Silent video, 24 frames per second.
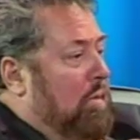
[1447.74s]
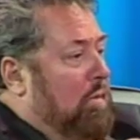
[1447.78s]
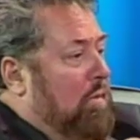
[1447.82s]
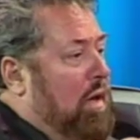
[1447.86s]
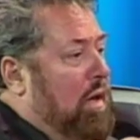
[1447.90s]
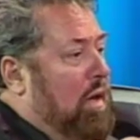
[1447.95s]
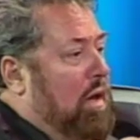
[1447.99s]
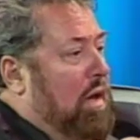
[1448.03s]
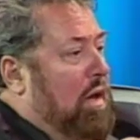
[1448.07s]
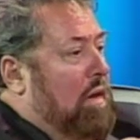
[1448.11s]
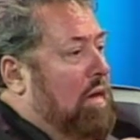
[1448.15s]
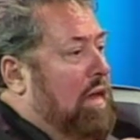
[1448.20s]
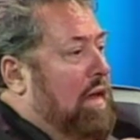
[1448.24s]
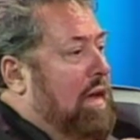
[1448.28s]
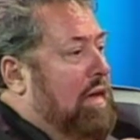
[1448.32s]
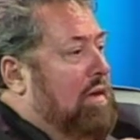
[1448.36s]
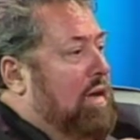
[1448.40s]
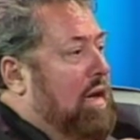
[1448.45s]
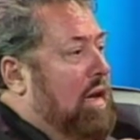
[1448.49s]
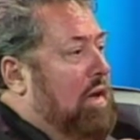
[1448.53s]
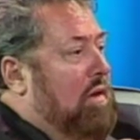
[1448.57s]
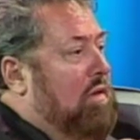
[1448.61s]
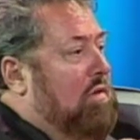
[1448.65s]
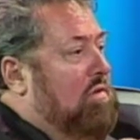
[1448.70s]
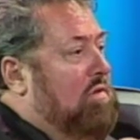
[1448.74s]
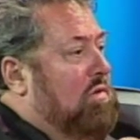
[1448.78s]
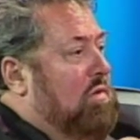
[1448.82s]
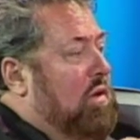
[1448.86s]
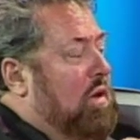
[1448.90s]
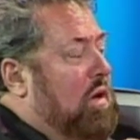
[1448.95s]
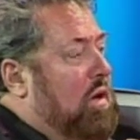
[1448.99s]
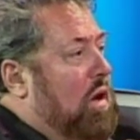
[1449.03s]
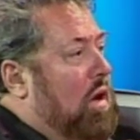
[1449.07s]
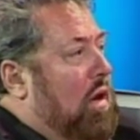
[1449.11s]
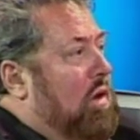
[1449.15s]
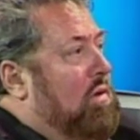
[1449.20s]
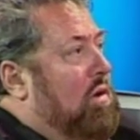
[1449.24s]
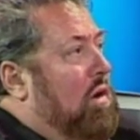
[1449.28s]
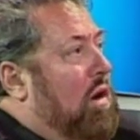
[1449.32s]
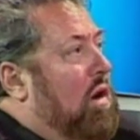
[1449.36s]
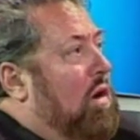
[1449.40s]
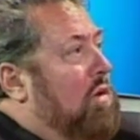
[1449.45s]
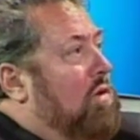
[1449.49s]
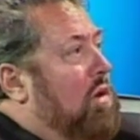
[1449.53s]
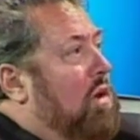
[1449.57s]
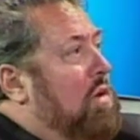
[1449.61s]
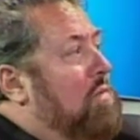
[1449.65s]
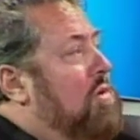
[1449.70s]
and in that case, are
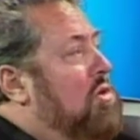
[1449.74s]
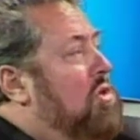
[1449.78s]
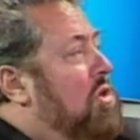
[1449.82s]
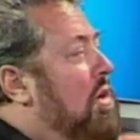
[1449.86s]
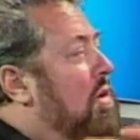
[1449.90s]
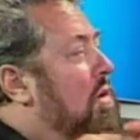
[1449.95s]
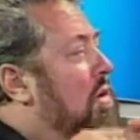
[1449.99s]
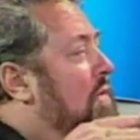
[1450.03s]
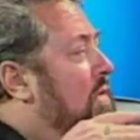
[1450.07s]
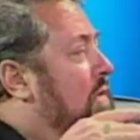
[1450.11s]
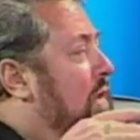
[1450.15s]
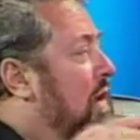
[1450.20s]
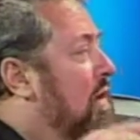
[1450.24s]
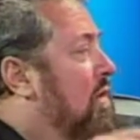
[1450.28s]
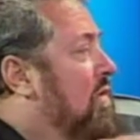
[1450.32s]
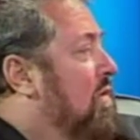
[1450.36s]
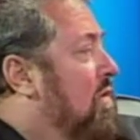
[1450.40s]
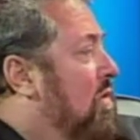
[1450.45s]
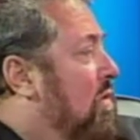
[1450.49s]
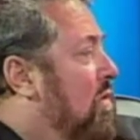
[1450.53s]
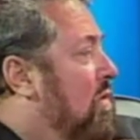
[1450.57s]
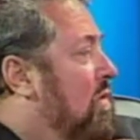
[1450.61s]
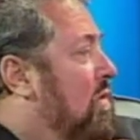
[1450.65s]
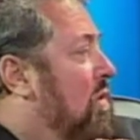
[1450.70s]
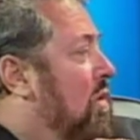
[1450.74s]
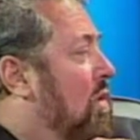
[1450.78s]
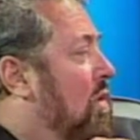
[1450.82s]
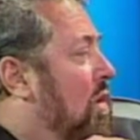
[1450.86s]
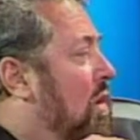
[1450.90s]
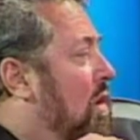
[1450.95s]
there imaging devices